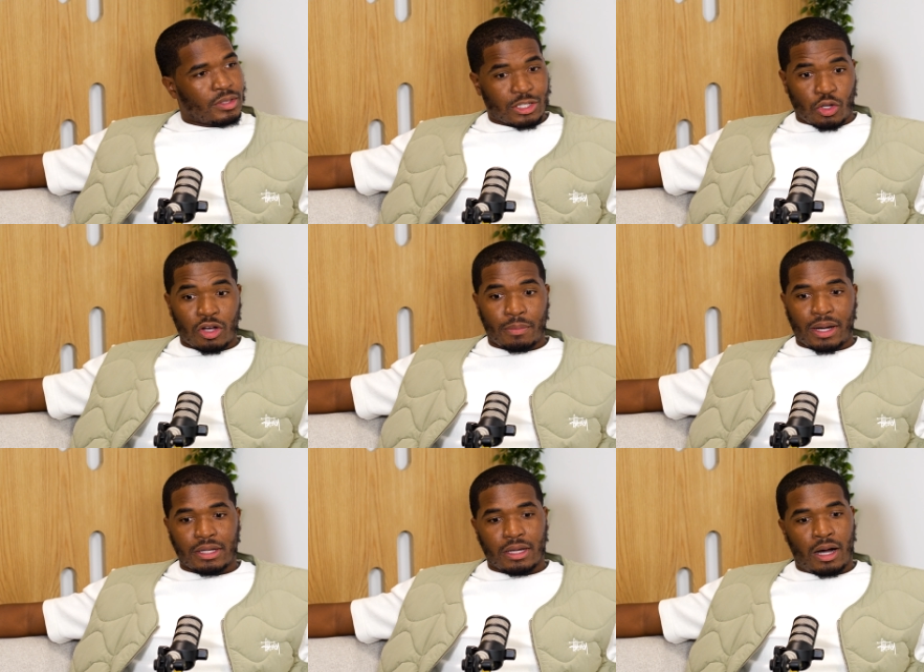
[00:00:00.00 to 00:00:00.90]
Let's talk
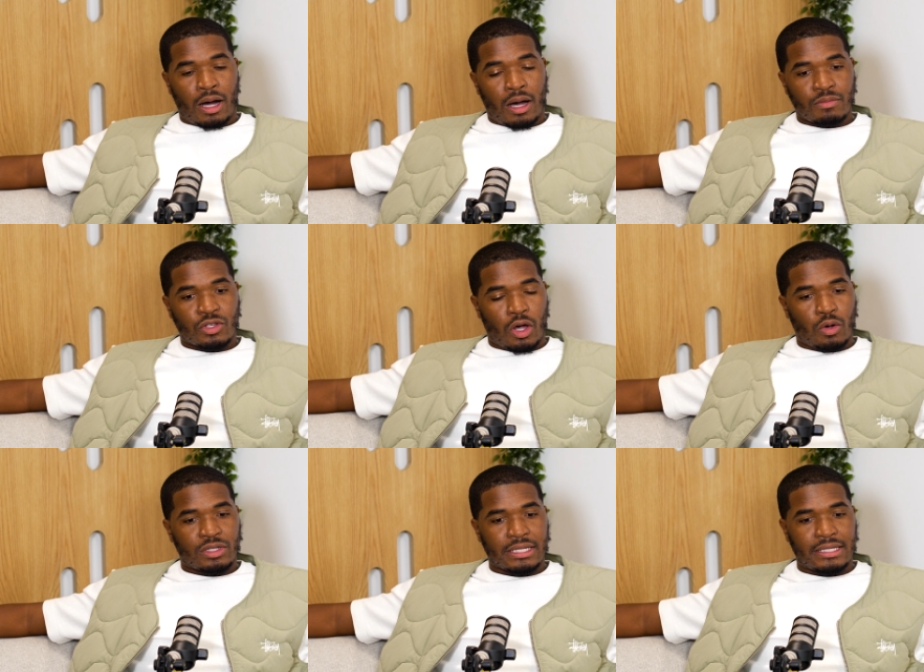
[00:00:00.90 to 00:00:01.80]
about it. Um,
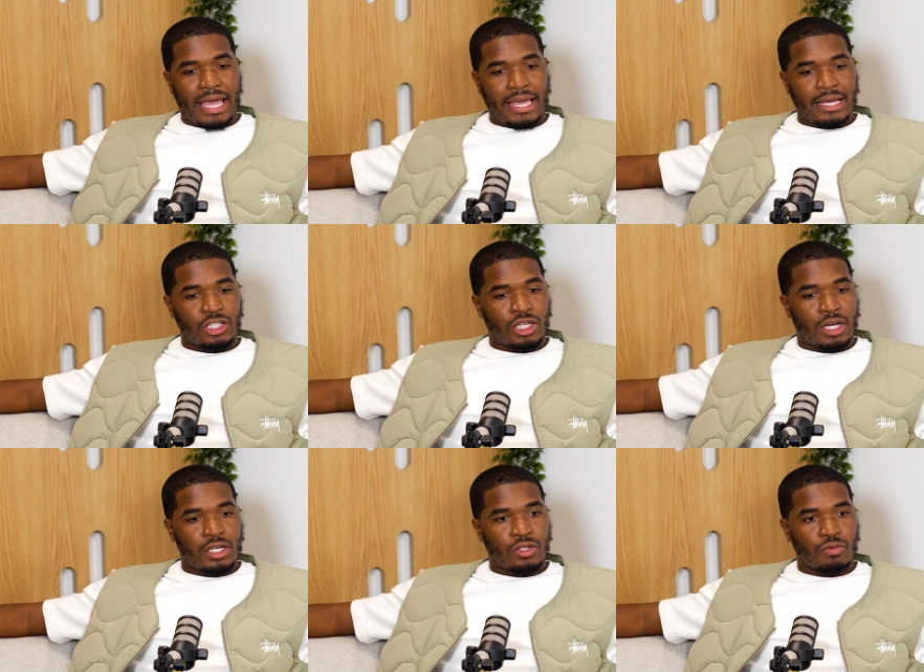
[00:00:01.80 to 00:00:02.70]
so today a
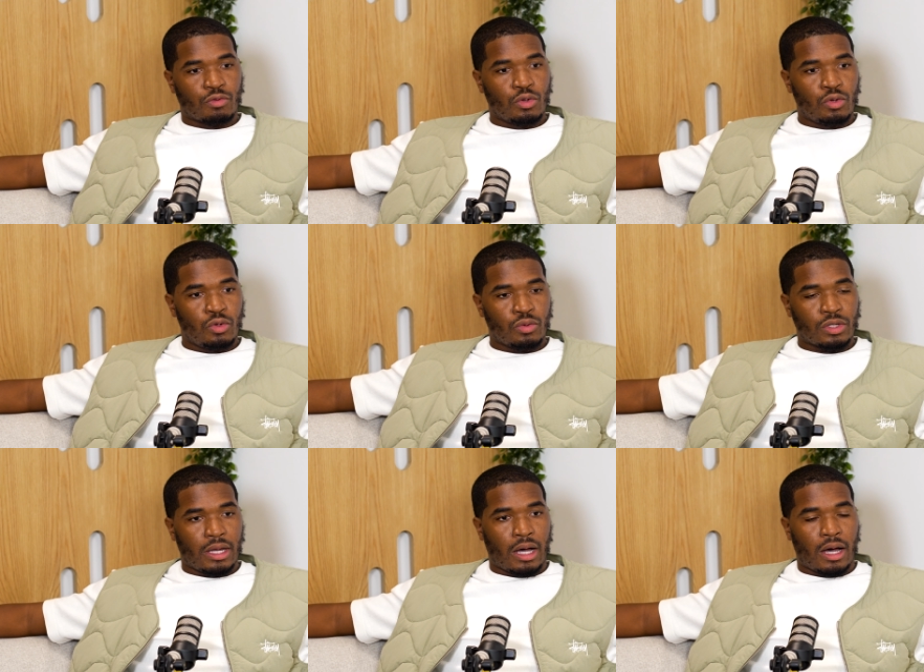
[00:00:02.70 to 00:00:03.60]
judge
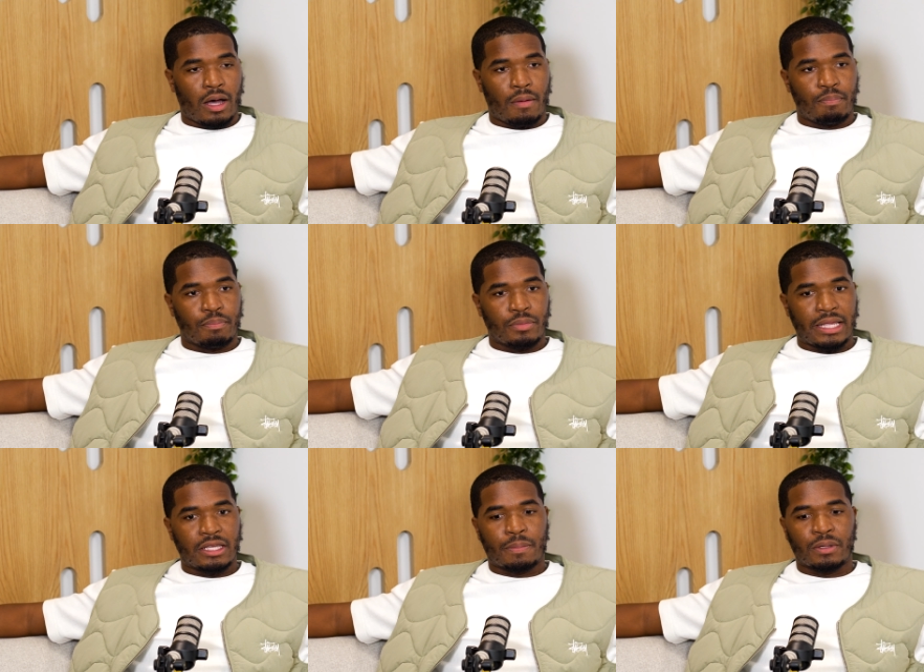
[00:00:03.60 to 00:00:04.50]
ruled um,
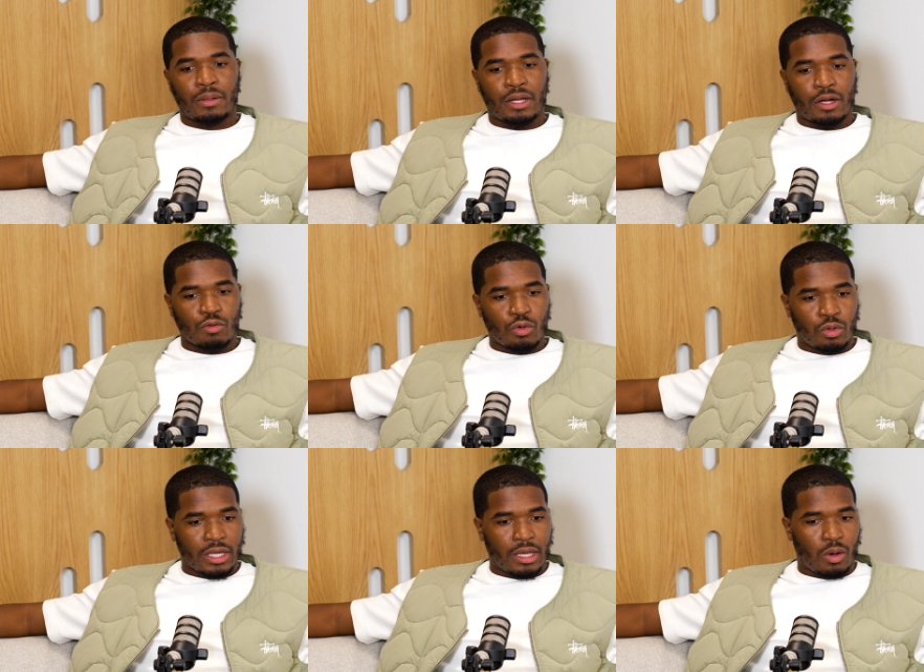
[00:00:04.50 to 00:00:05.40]
they did a preliminary
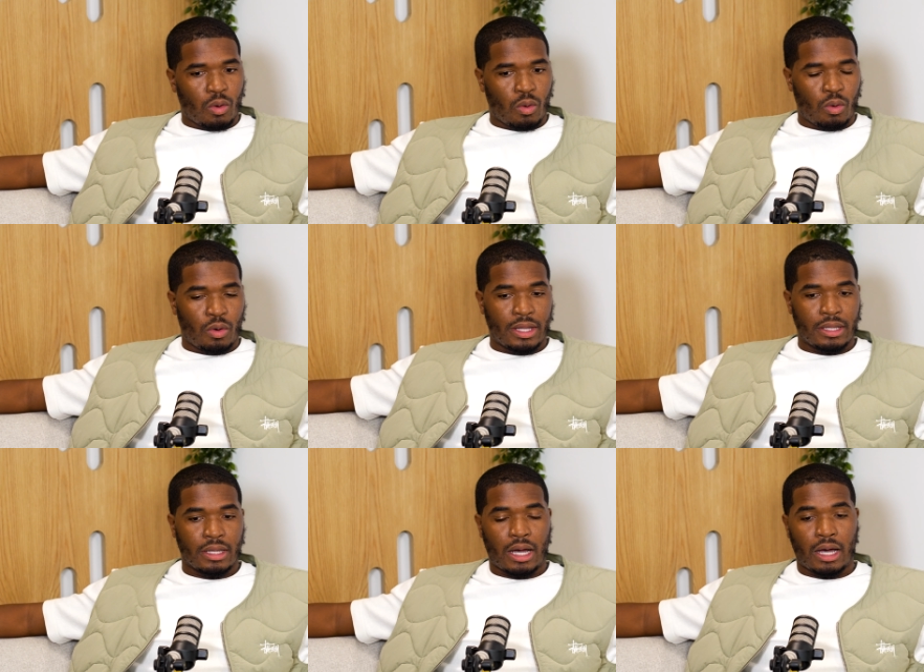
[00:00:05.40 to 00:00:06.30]
ruling
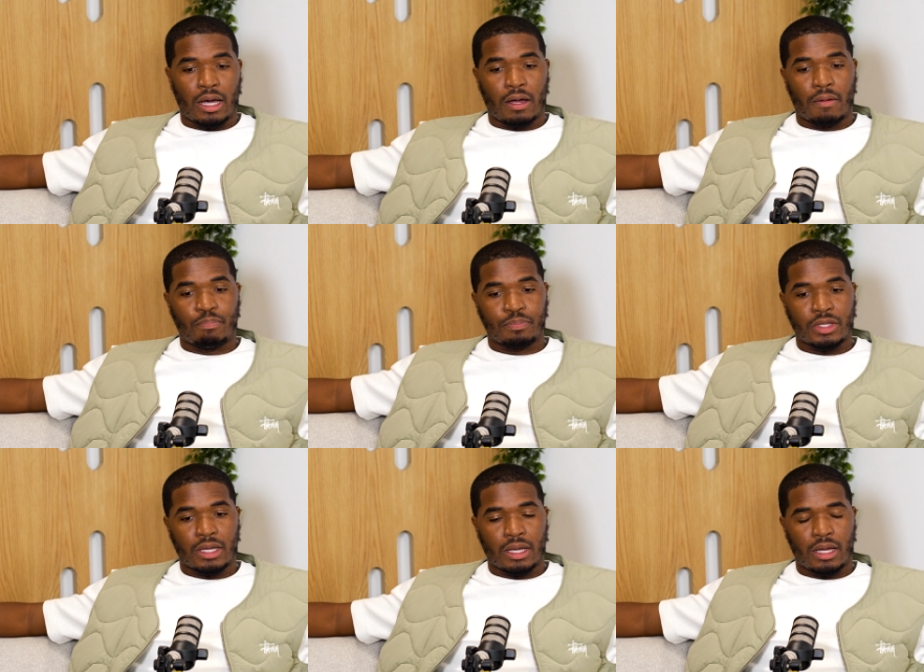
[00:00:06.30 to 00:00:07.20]
on um,
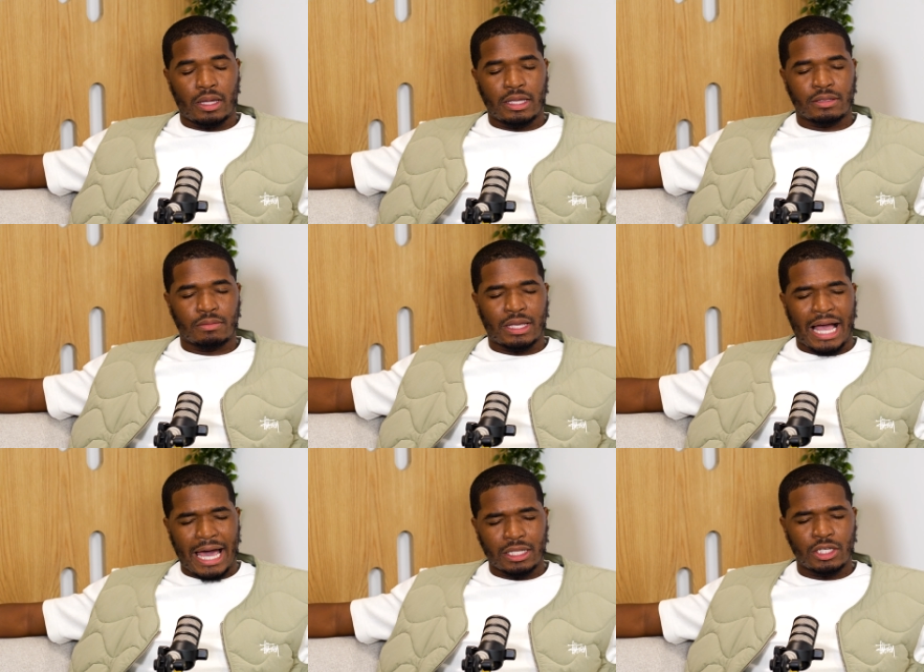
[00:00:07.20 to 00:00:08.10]
uh,
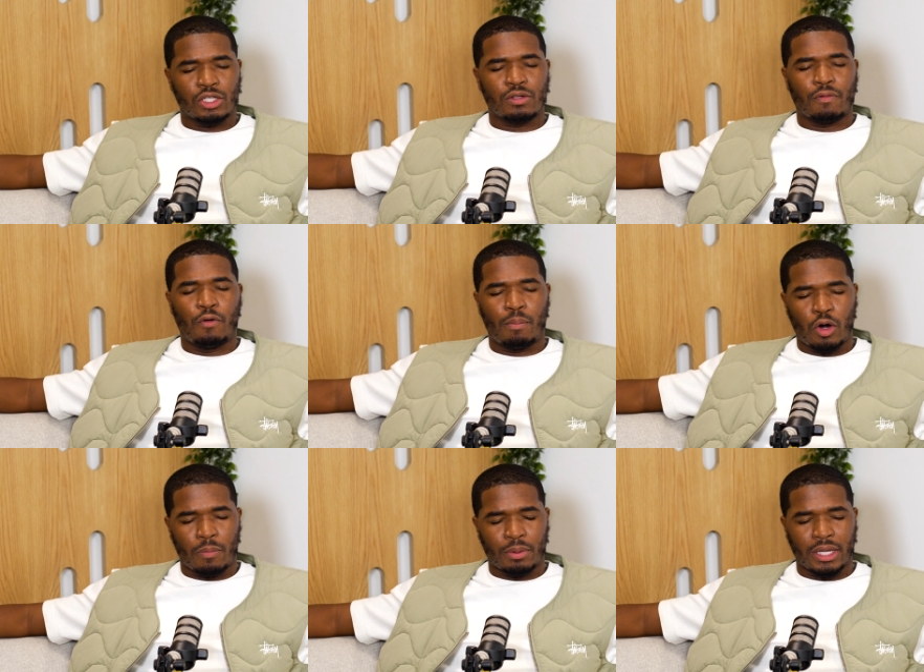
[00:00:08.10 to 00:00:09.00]
college
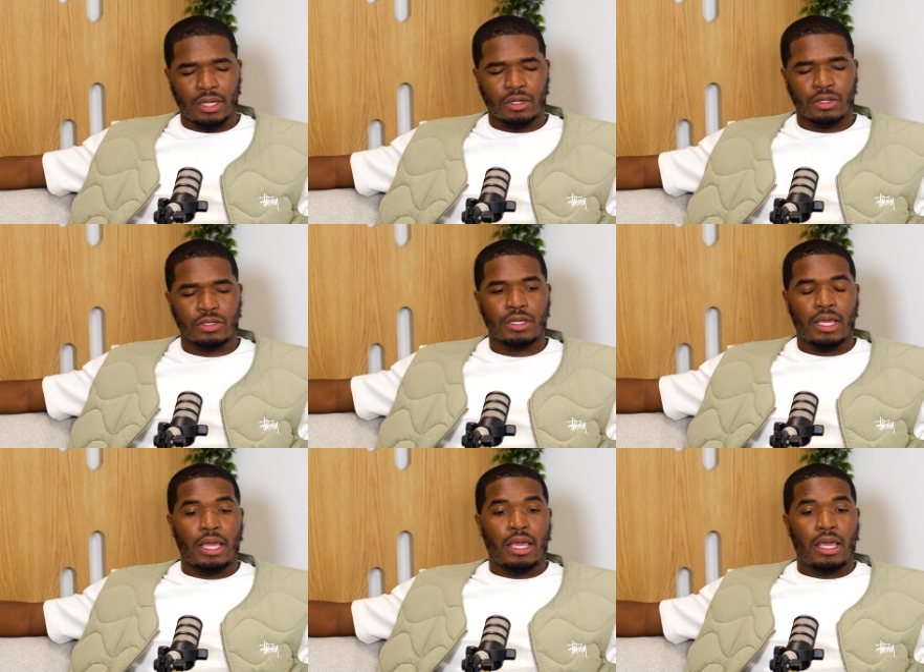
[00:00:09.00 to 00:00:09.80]
football players.